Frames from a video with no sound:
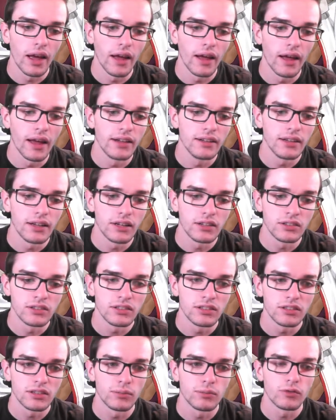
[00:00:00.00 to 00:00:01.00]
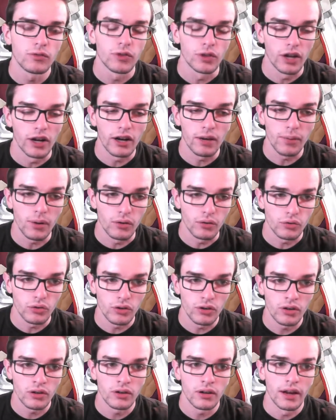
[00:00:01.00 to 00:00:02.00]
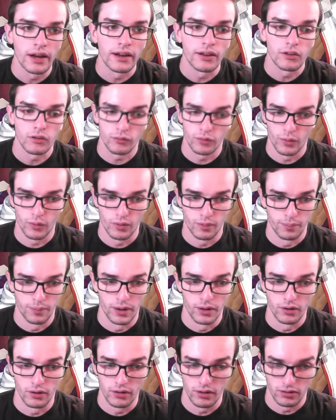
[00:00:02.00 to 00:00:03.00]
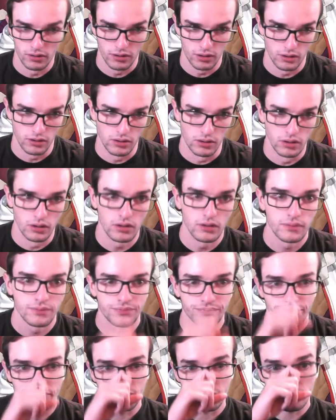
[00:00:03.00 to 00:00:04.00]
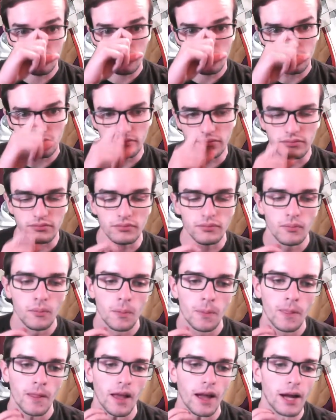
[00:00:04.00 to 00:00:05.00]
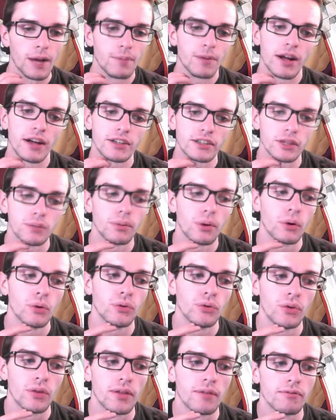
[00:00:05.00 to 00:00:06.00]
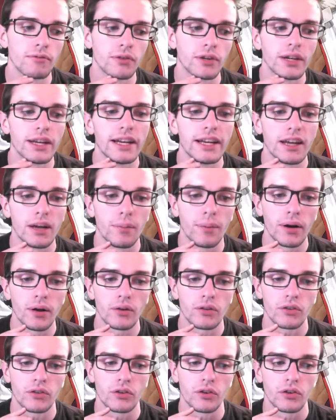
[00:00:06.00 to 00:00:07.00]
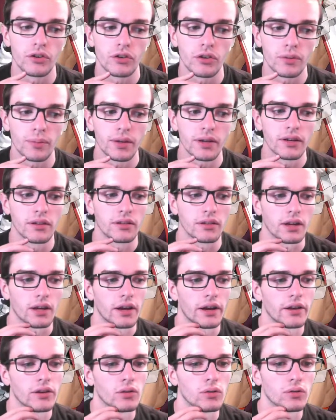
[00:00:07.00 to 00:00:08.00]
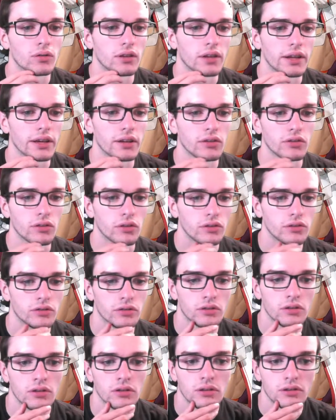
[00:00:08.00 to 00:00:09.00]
Intelligent Systems forgot about Surtur, and it's for the better that they did. I'm not opposed to them forgetting about Surtur because I don't like Surtur.